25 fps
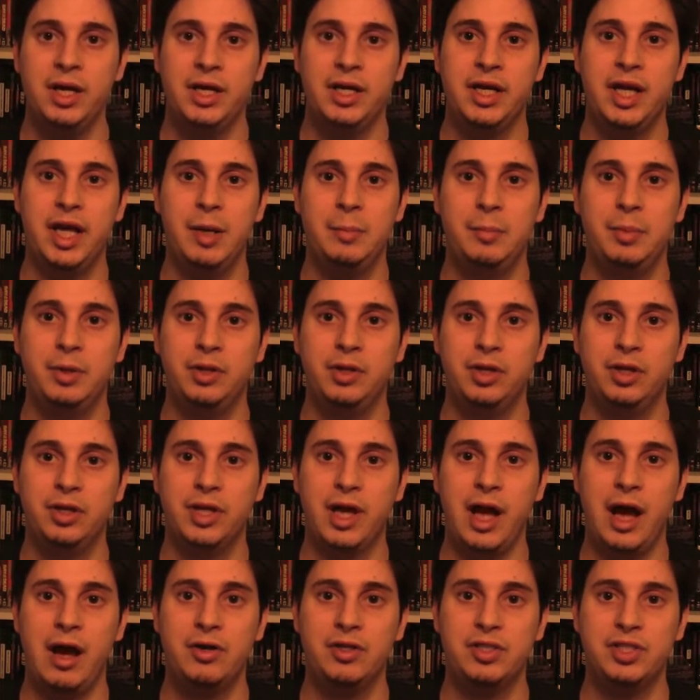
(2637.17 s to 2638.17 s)
Keep a
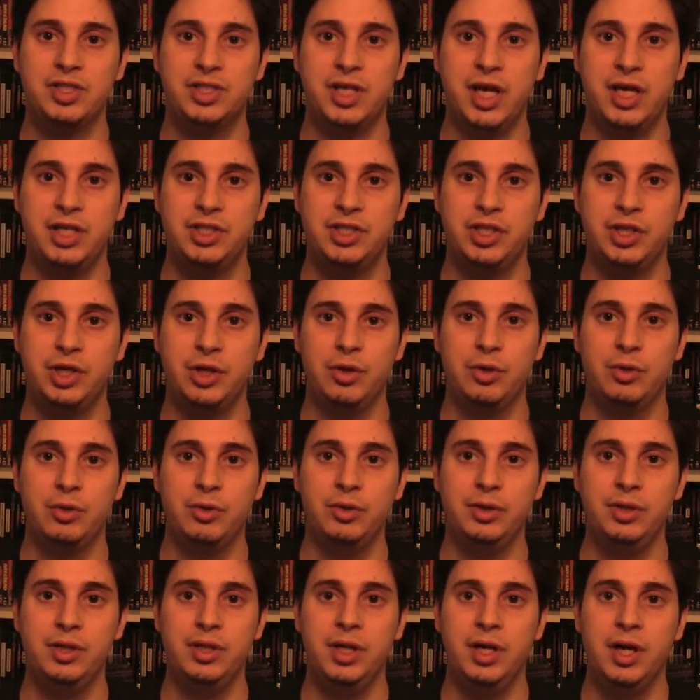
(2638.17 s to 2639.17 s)
lookout. Stay
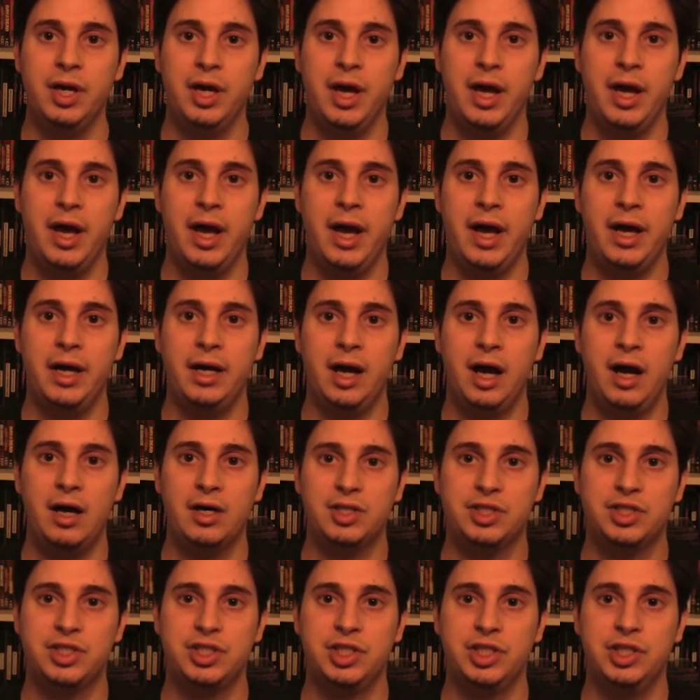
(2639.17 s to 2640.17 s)
tuned, and I'll
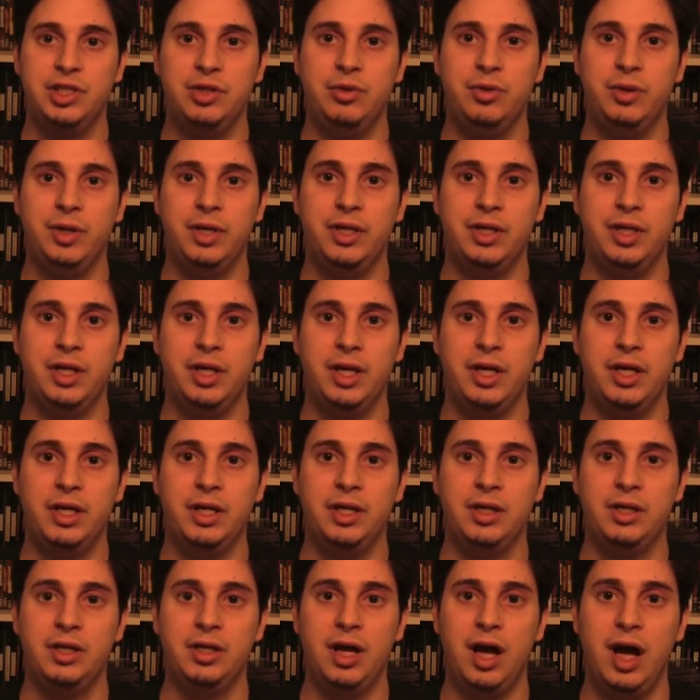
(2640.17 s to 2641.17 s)
see you
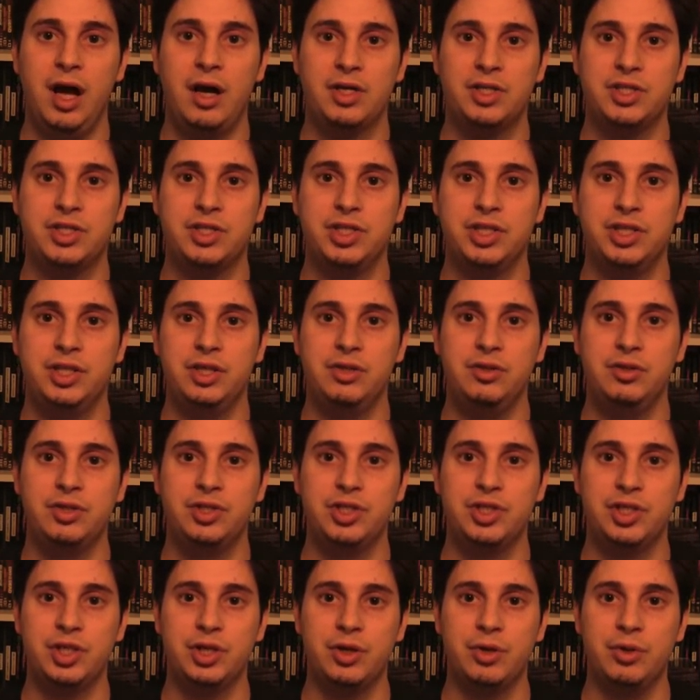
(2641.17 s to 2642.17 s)
I'll see you
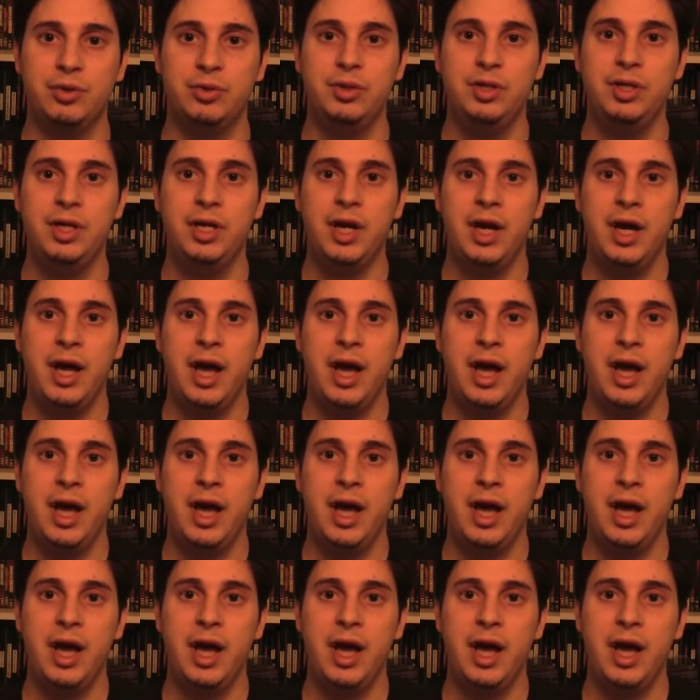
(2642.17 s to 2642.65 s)
soon.